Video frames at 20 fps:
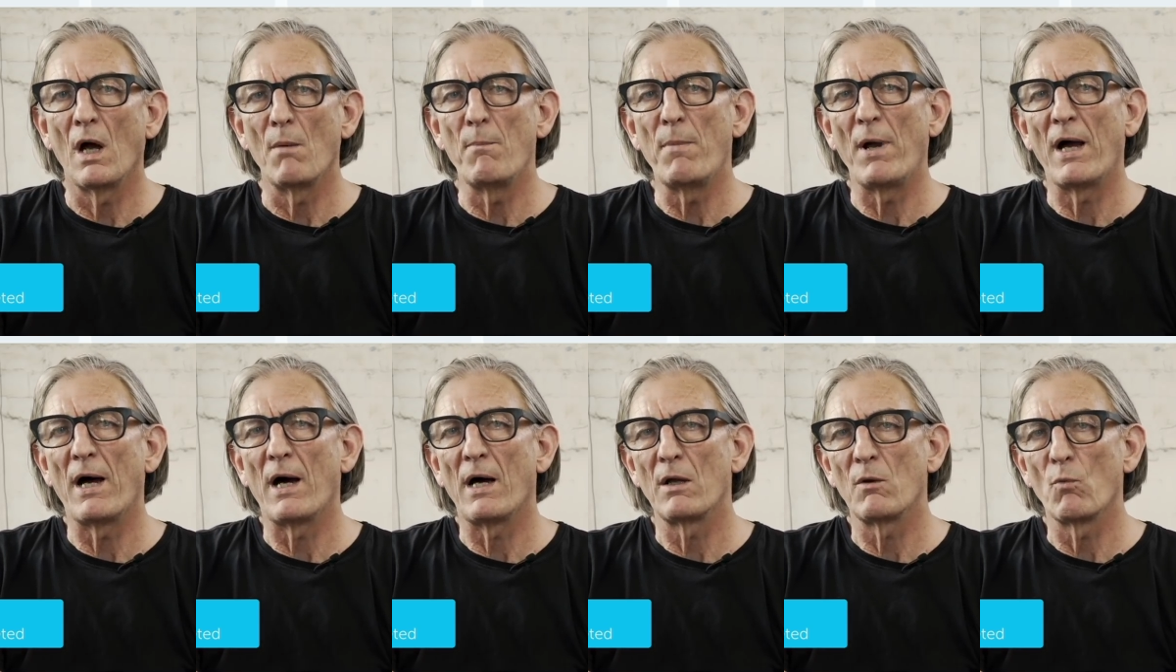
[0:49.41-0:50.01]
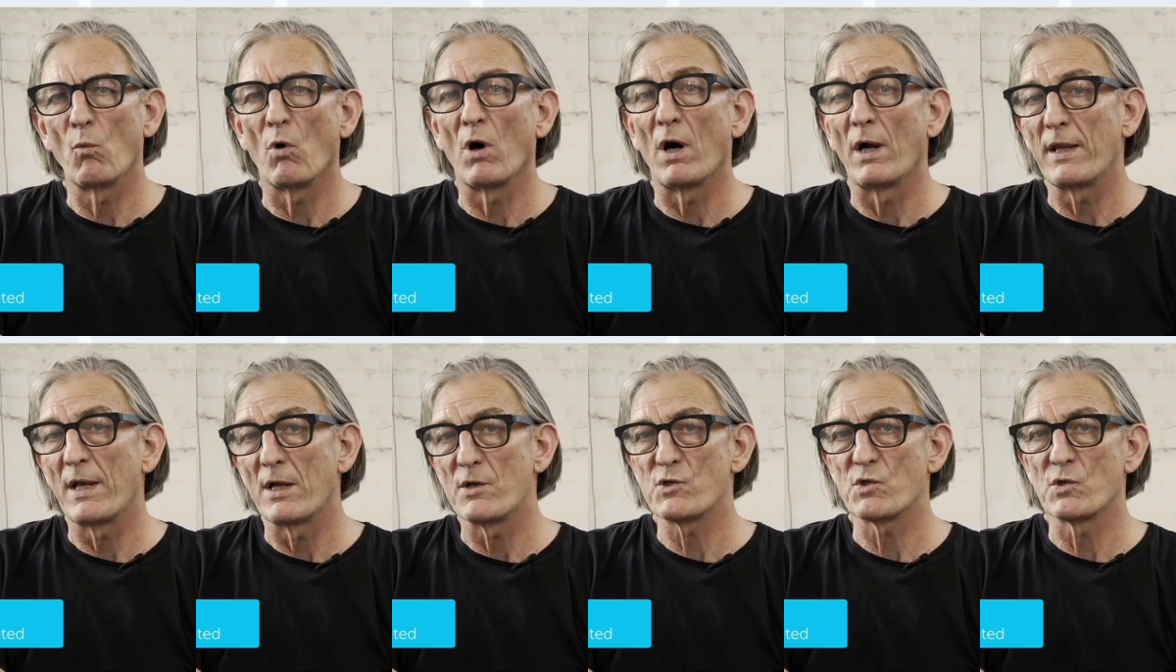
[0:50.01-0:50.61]
about
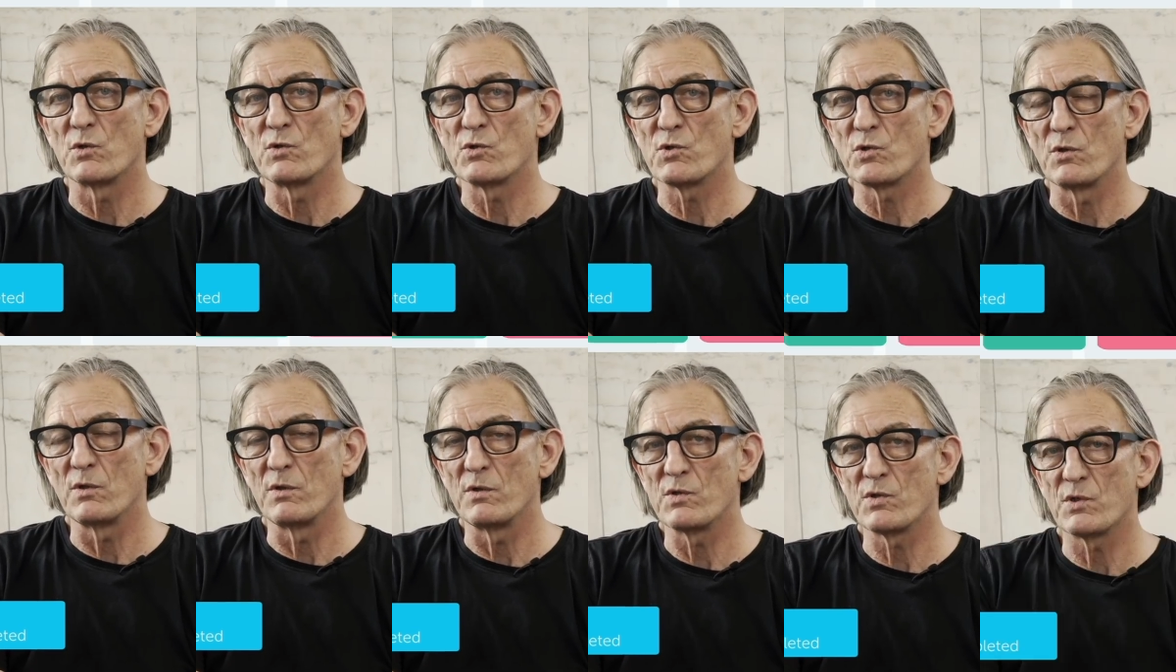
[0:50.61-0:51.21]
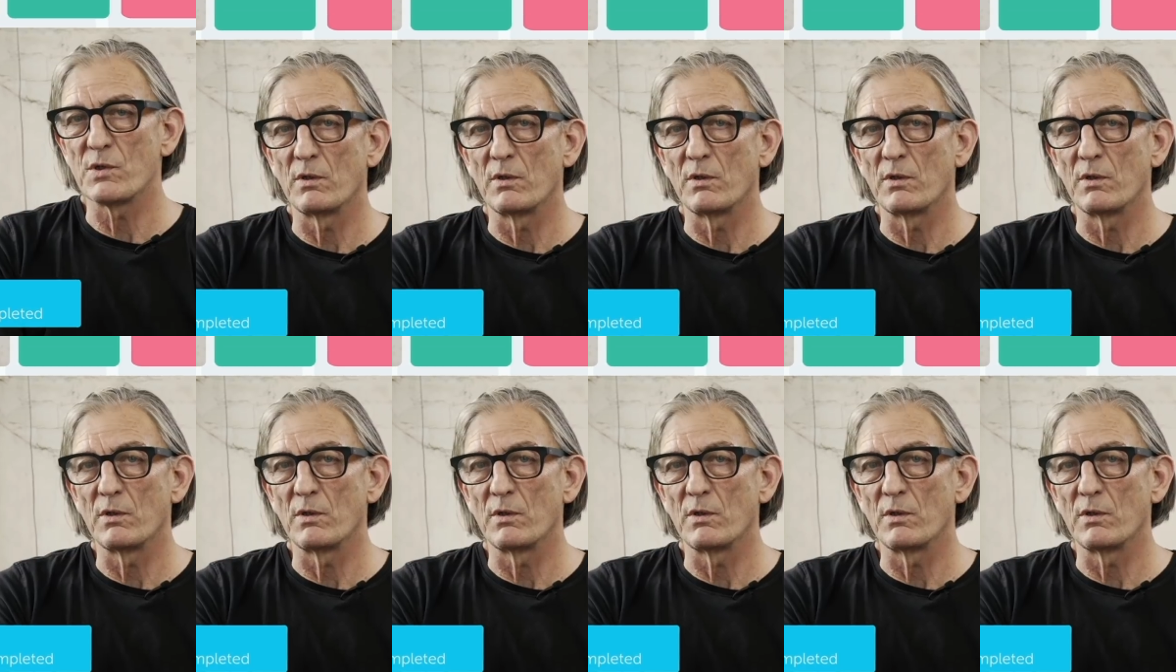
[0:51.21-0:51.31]
why they should choose